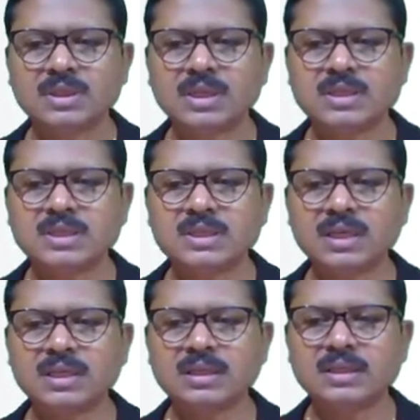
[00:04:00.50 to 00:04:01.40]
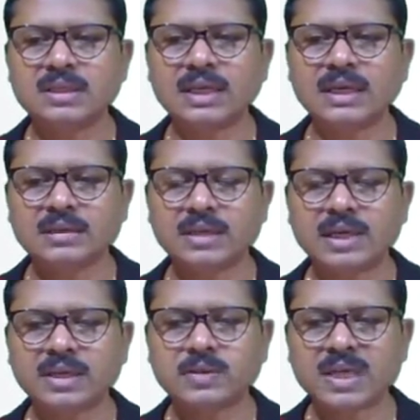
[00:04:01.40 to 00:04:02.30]
this is the
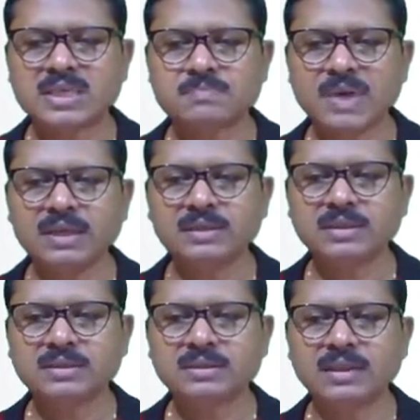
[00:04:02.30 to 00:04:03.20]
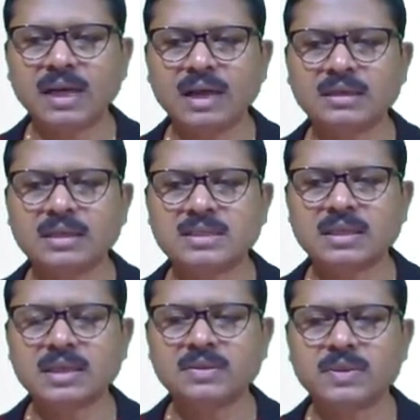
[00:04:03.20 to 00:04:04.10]
electronics part, and this
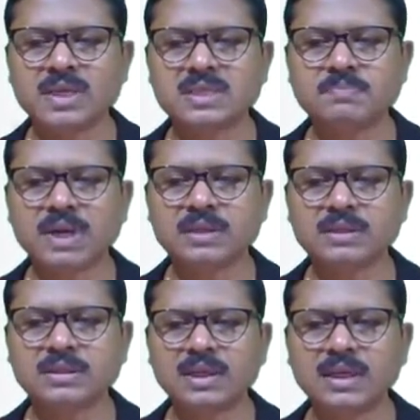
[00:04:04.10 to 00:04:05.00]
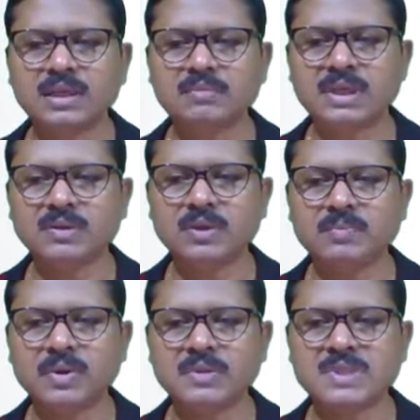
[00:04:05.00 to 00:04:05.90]
electronics part ultimately will
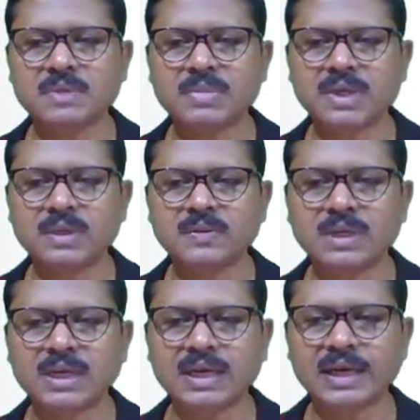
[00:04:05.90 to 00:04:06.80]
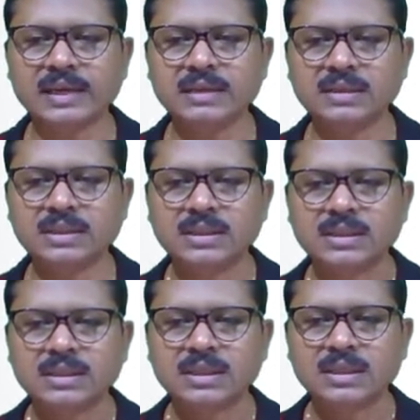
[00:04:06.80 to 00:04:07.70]
produce a particular current.
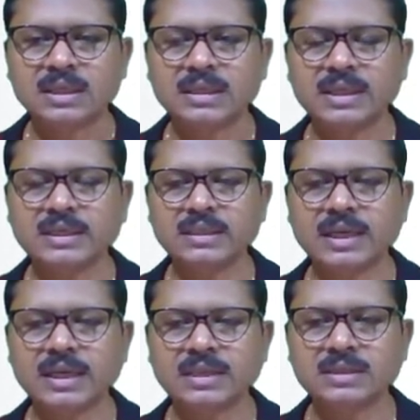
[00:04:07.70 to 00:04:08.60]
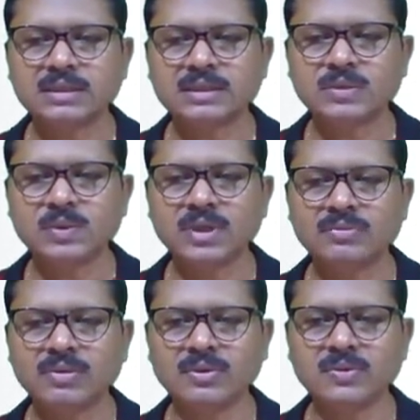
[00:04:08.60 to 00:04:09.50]
That current will
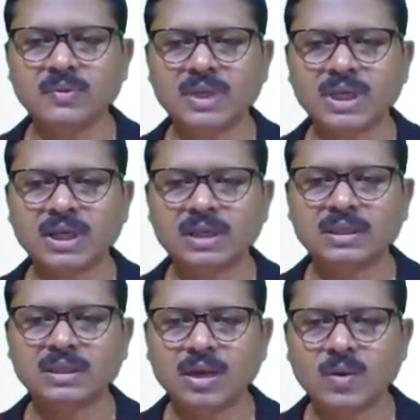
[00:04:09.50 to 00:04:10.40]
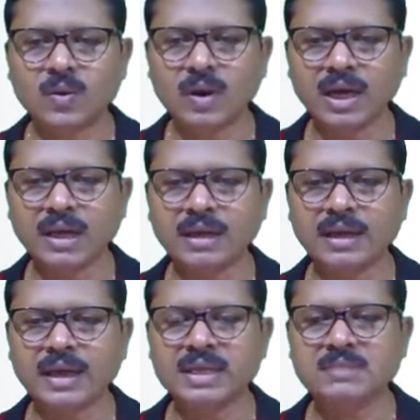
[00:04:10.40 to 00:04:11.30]
flow through the coil
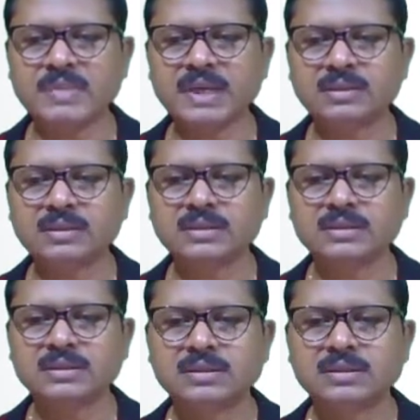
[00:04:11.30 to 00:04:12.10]
arrangement.